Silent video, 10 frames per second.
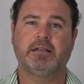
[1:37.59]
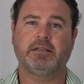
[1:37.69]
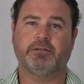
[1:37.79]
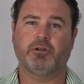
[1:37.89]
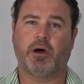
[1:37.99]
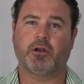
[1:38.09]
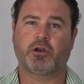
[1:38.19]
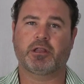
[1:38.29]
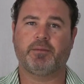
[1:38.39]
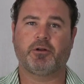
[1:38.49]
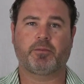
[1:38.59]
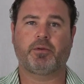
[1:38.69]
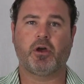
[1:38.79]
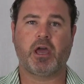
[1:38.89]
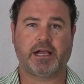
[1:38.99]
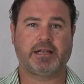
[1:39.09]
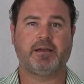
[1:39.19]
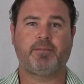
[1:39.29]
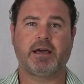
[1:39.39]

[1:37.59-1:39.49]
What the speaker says: So we might look at them on a per hectare